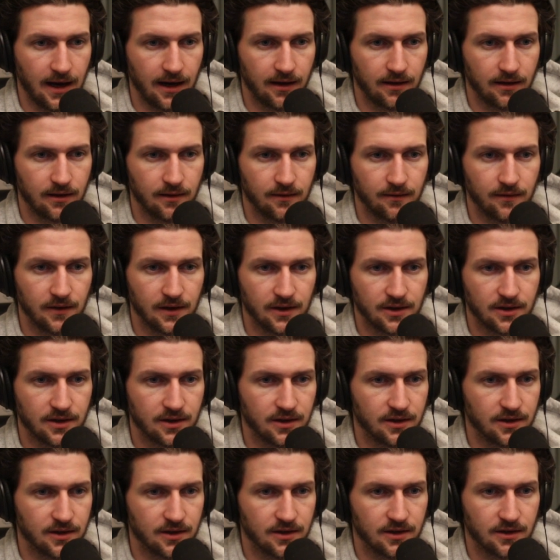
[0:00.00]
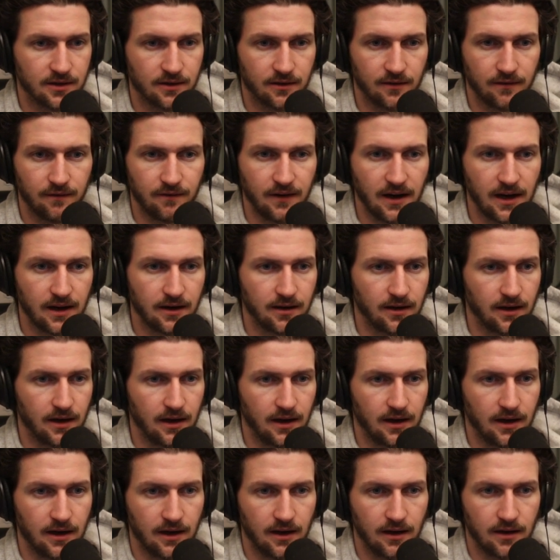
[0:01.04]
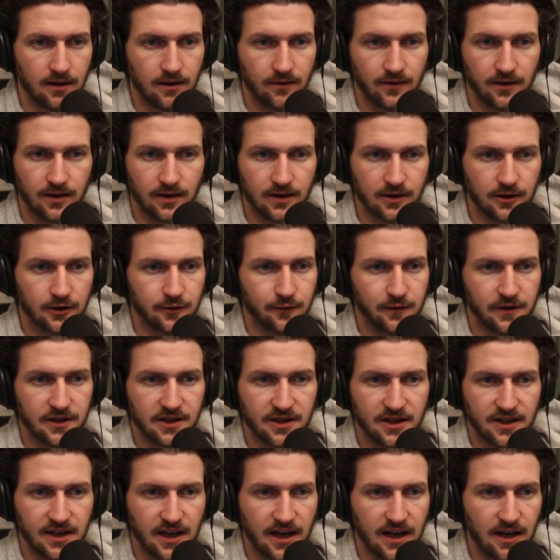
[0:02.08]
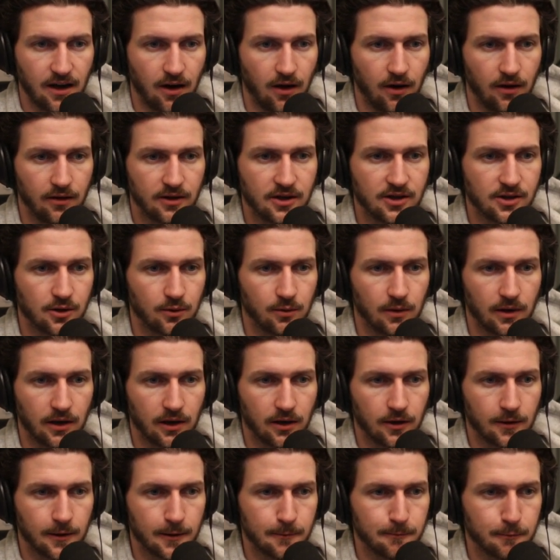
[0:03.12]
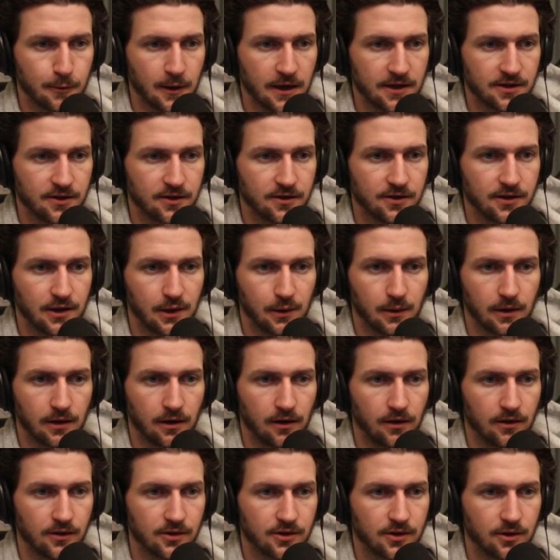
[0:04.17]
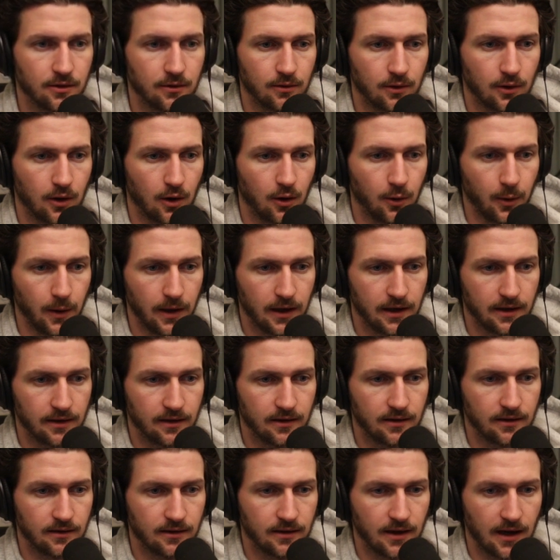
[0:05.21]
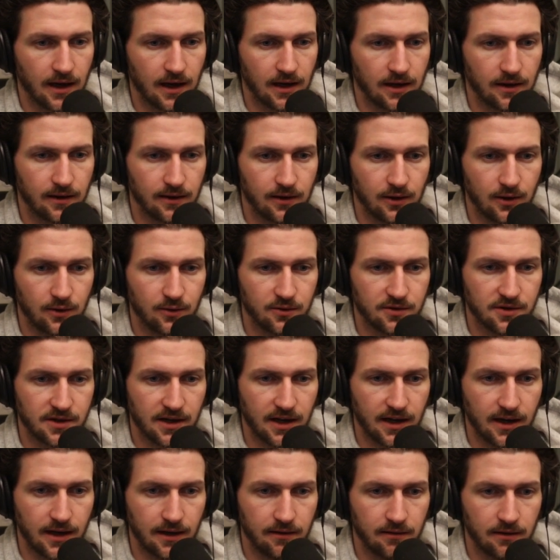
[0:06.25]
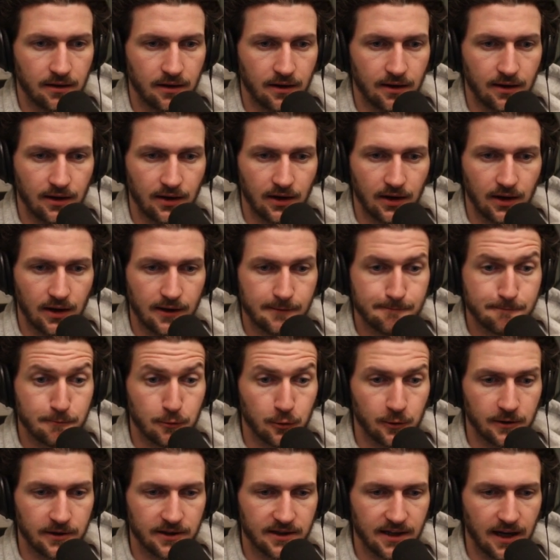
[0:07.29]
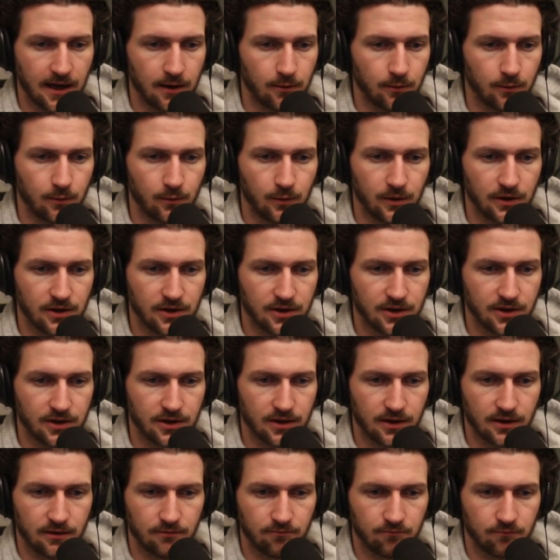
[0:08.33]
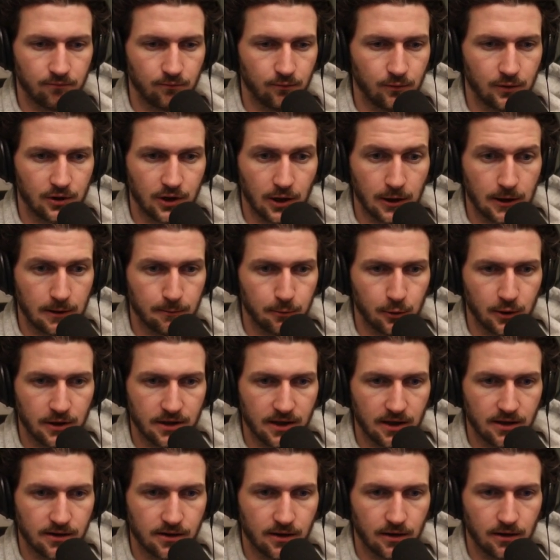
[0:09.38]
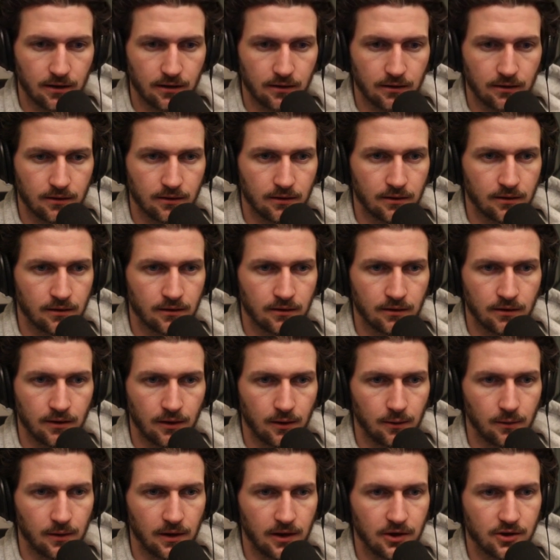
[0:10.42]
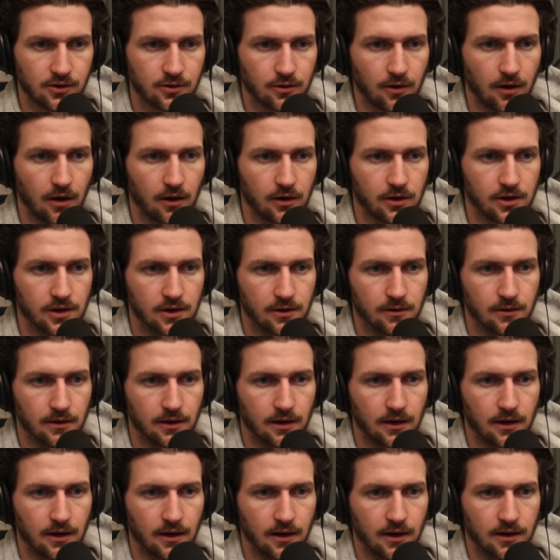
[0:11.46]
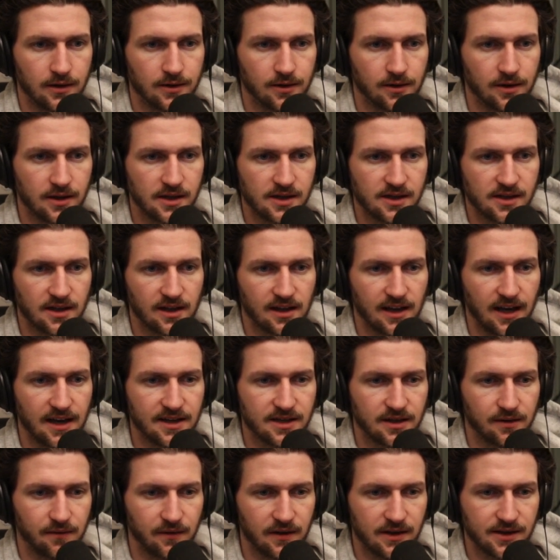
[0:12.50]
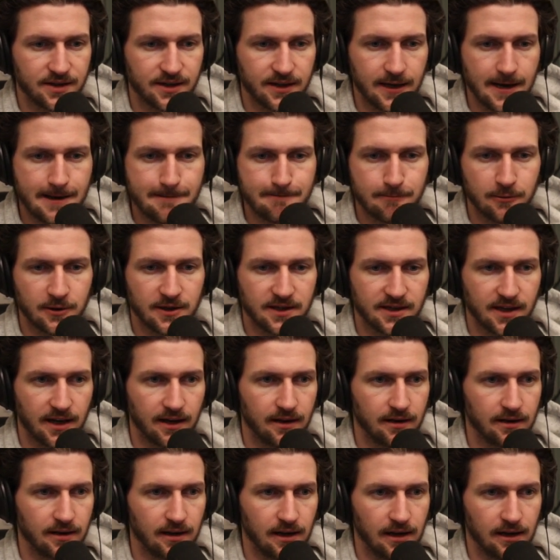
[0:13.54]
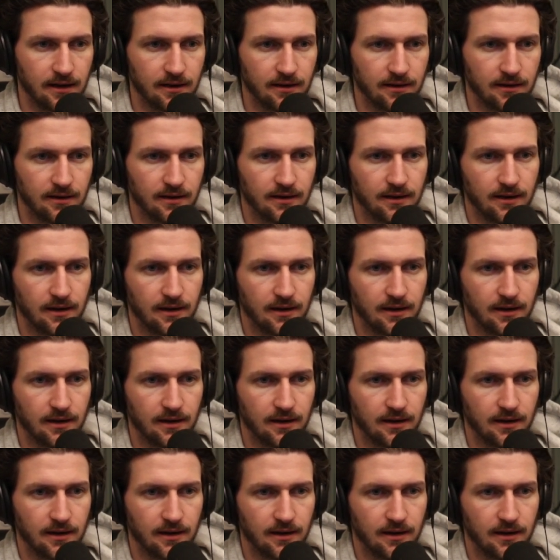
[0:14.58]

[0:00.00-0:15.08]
vintage FET, the vintage VCA, all these are really good compressors. You can also go in and use a preset, which the presets are really strong too. So this is the classic VCA preset in